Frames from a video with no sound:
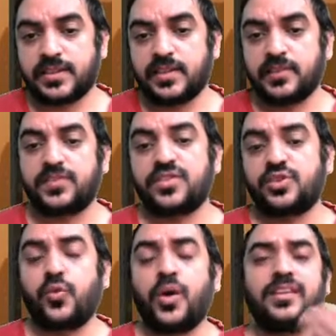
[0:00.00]

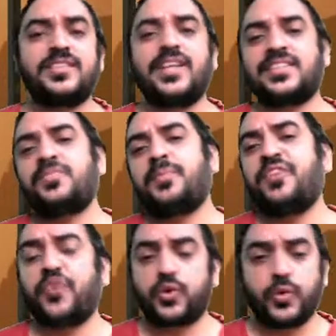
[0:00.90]
So what is the assessment
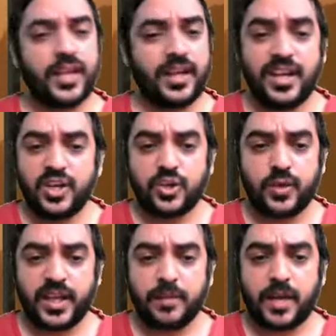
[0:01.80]
for today?
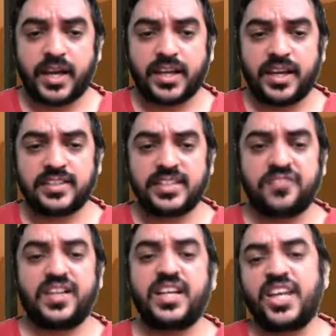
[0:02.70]
Today market is
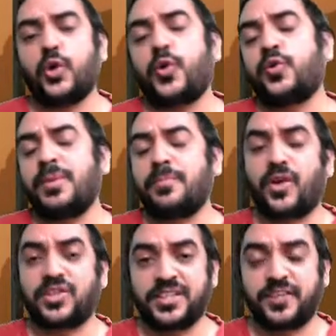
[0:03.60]
definitely going to be
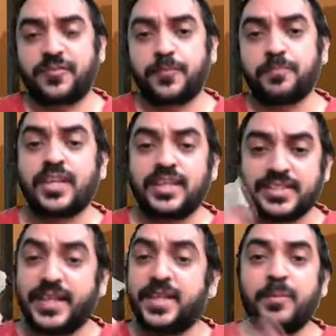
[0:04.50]
positive. The
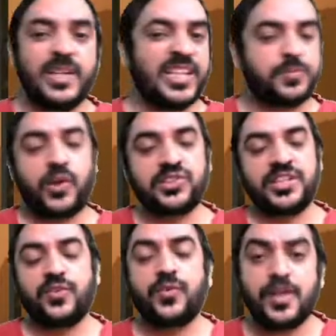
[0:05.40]
sentiment is
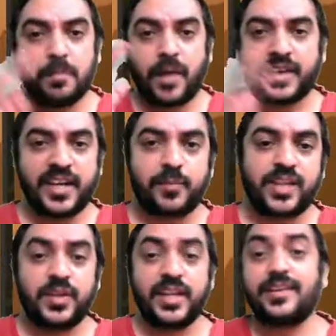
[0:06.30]
positive. Market
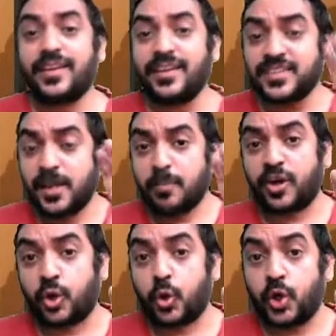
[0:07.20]
price will increase,
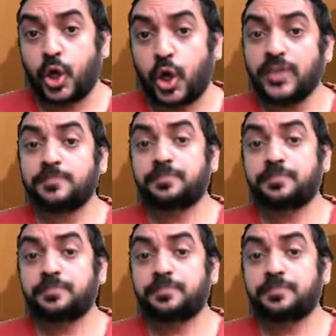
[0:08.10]
but hold on.